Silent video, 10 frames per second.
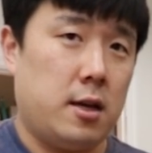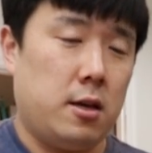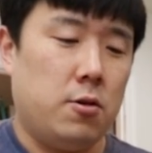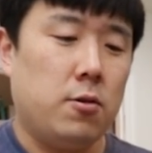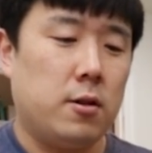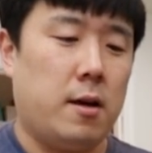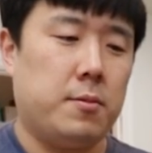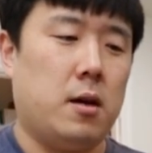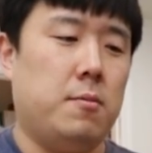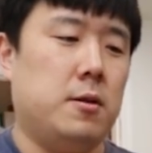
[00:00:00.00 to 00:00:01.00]
that your
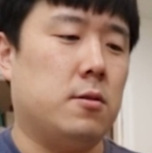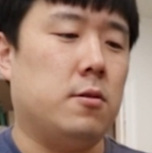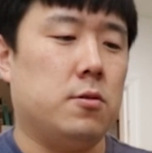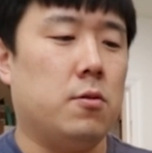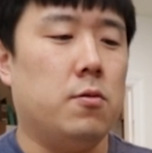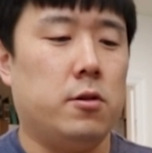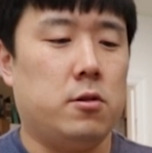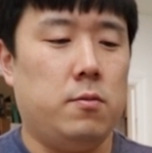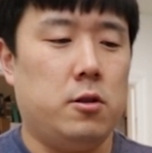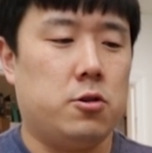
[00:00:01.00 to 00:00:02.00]
laptop is also going
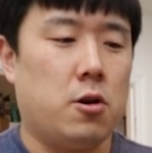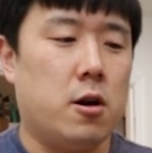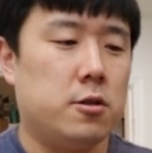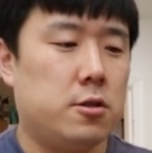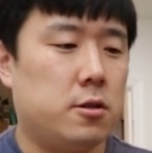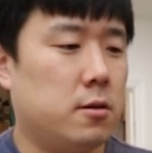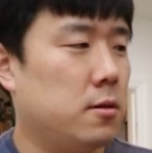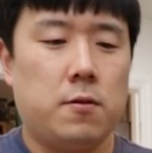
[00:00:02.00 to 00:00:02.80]
to be charged.